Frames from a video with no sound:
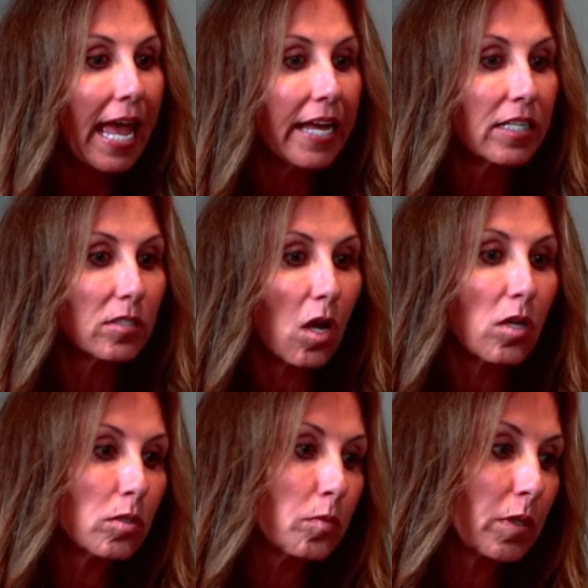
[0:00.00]
And it's
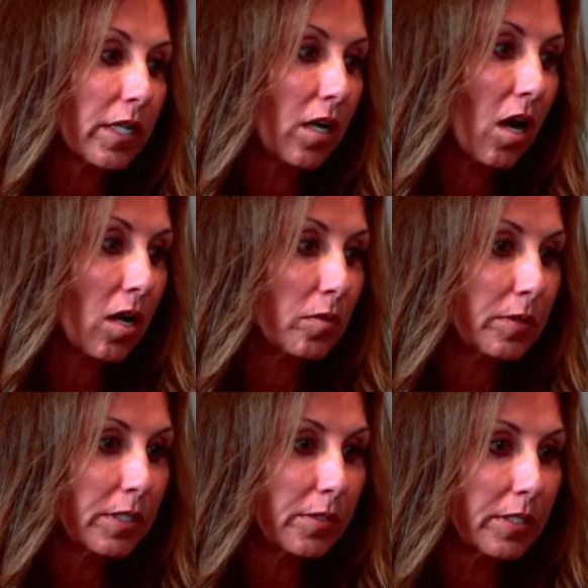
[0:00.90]
also working on
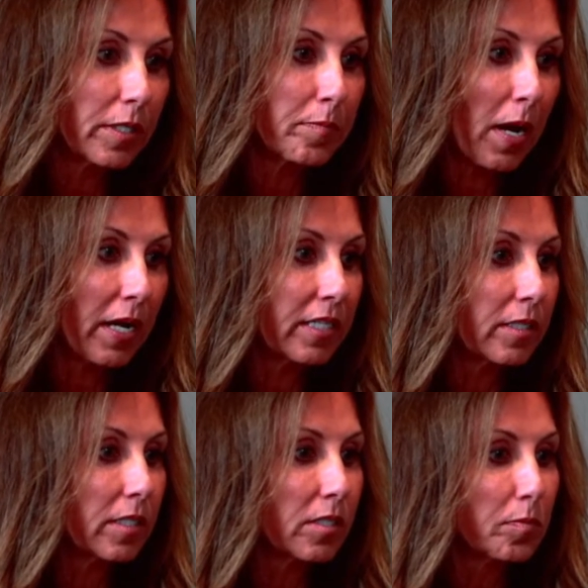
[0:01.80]
reducing body
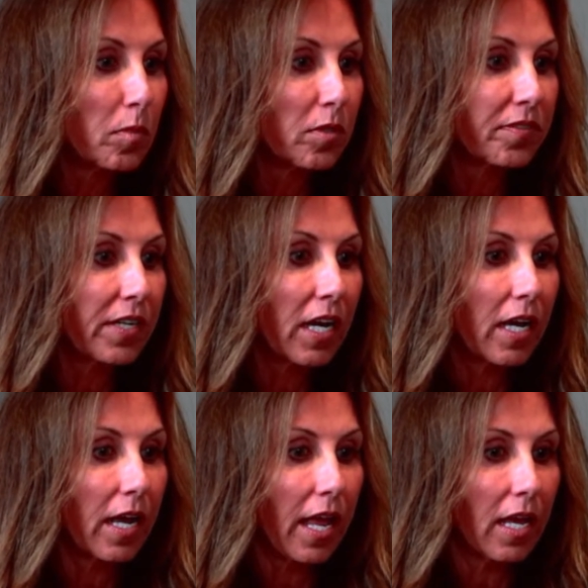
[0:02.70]

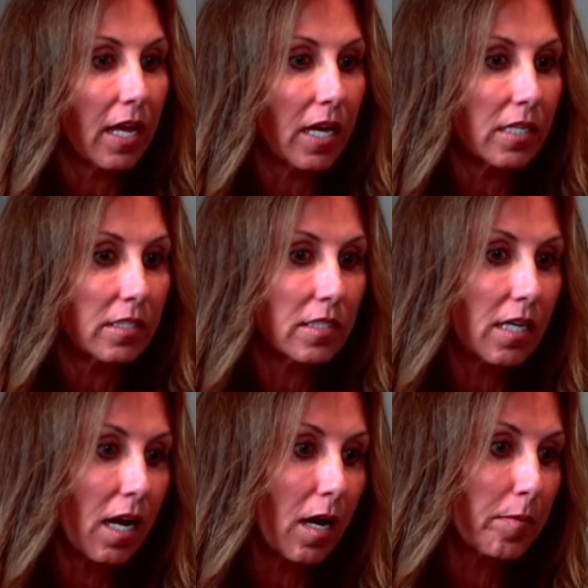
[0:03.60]
dysmorphia
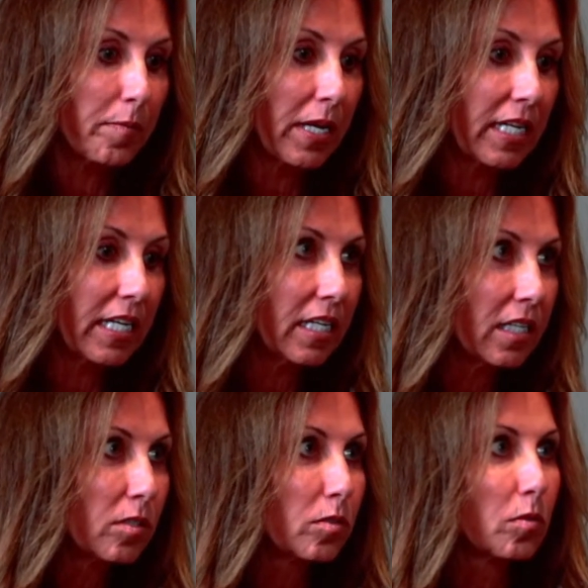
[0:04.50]
and
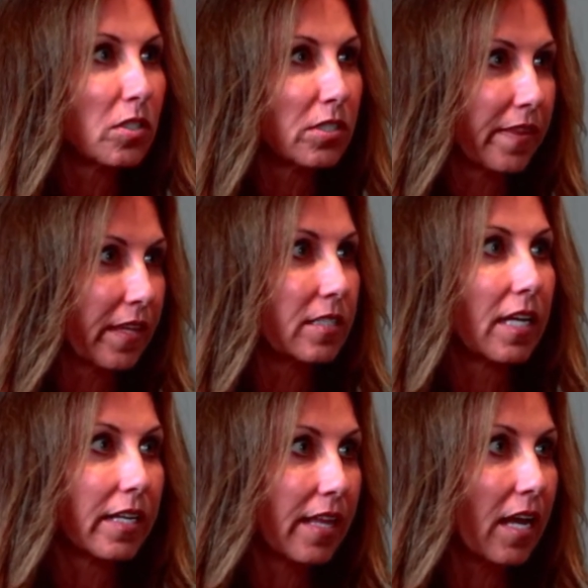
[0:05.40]
eating disorders and things
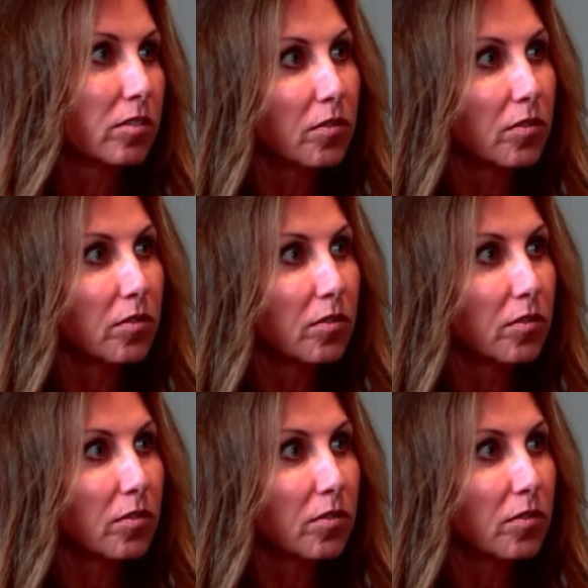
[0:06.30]
like that.